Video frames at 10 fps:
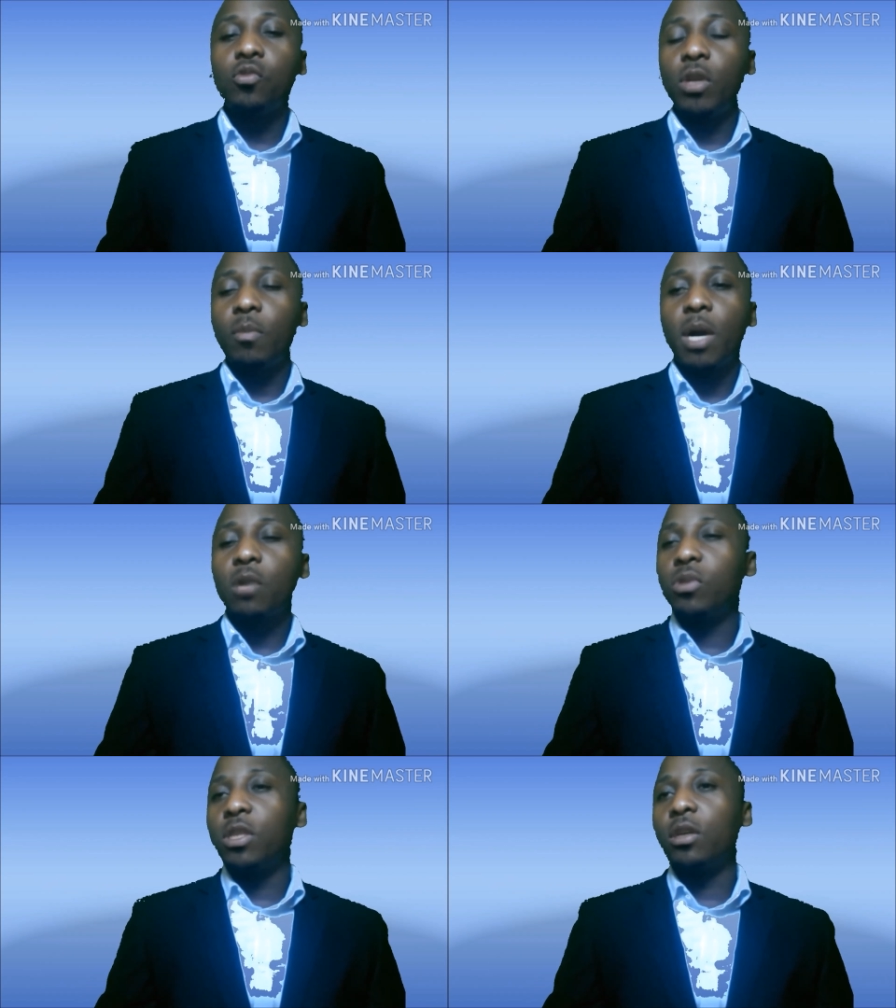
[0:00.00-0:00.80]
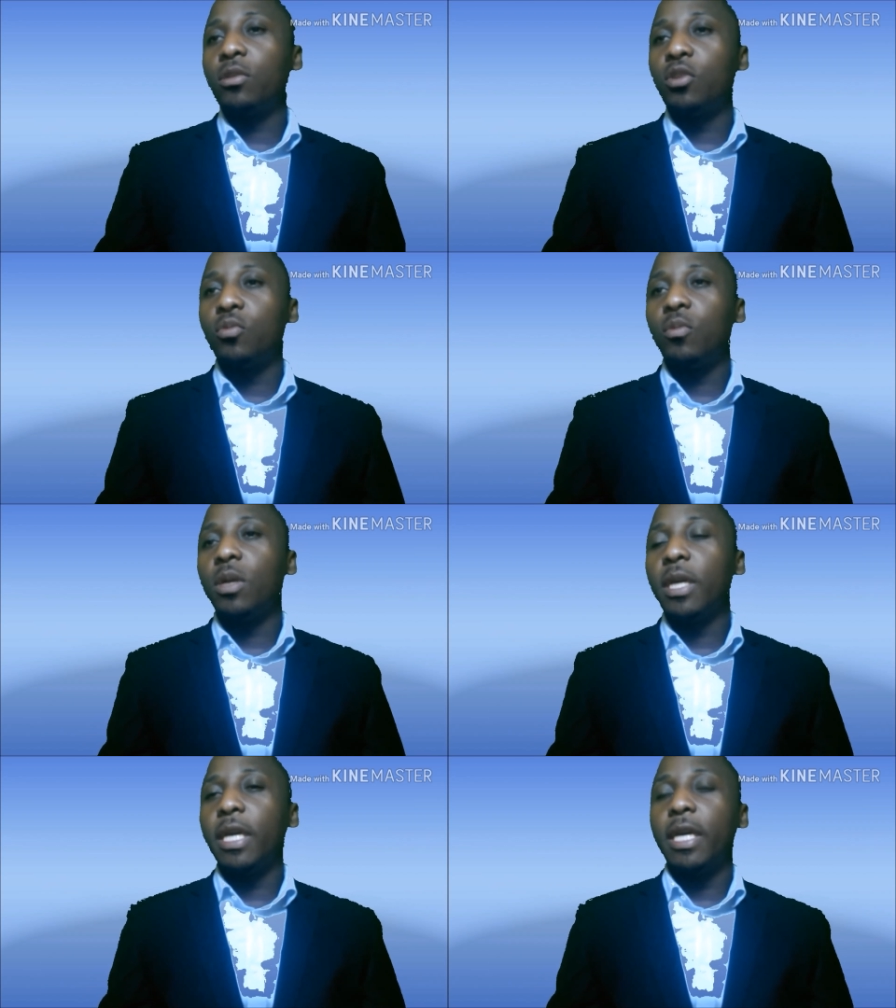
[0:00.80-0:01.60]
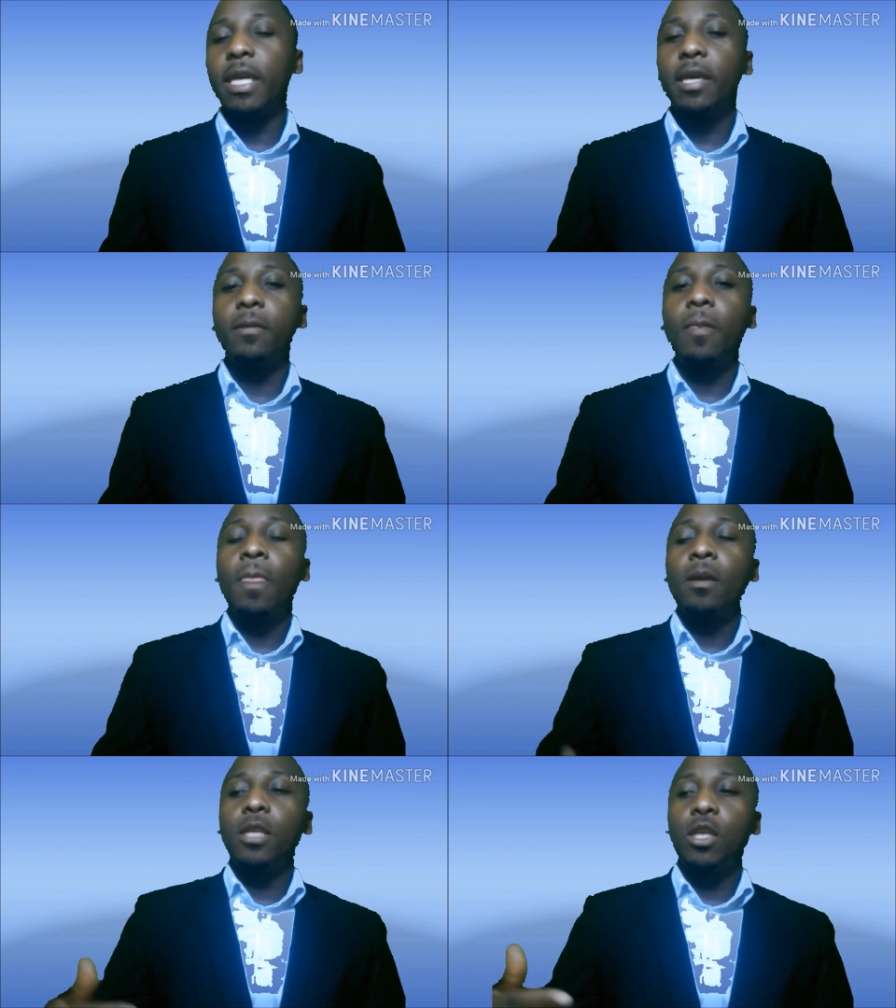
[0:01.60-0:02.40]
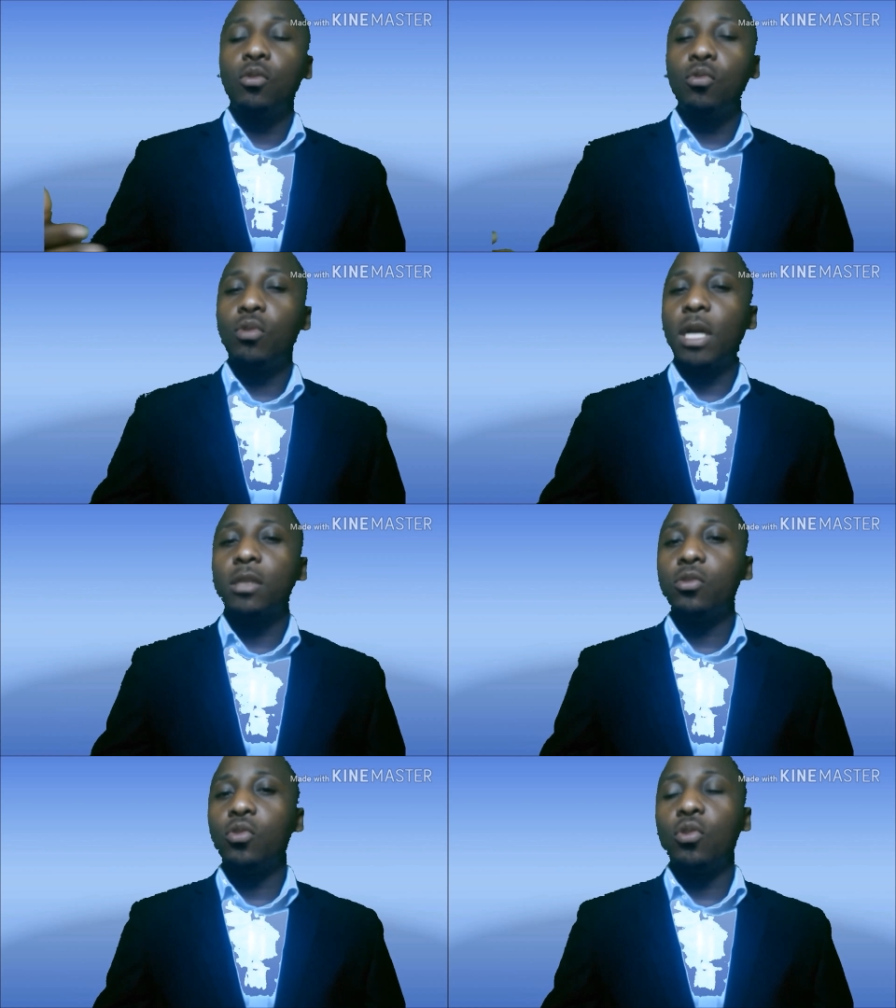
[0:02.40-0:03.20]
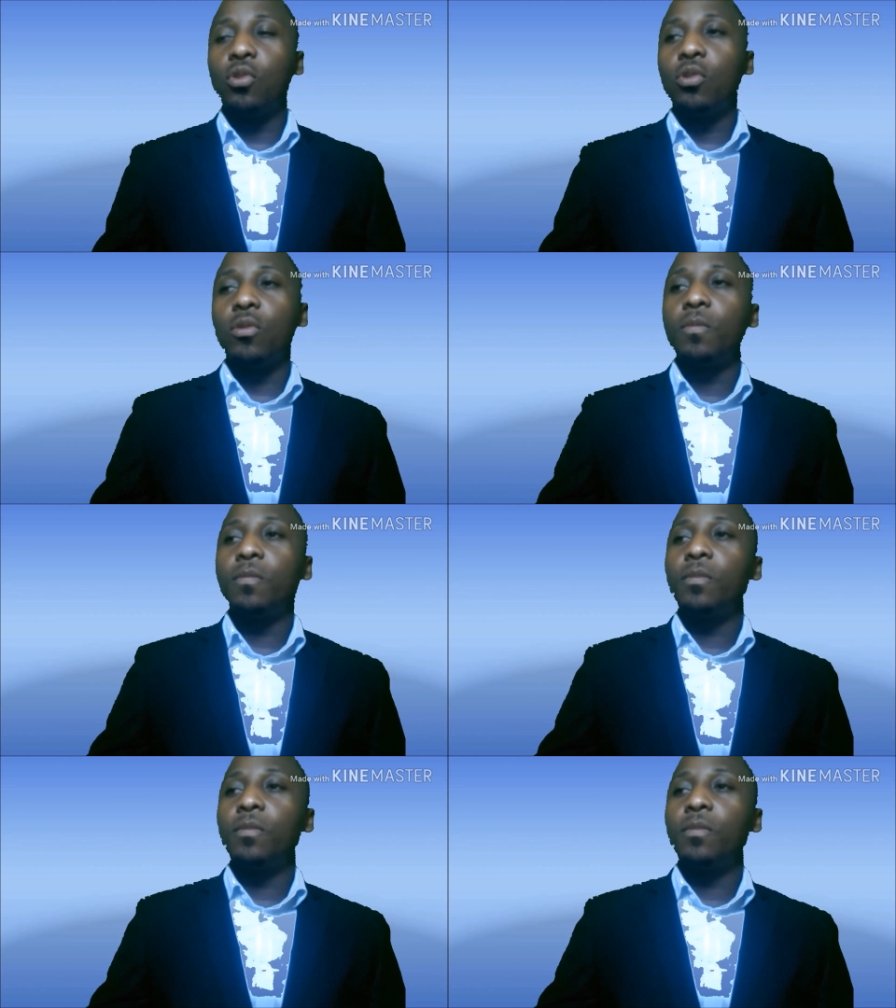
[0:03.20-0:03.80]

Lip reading: So the bank will tell you, they will look at your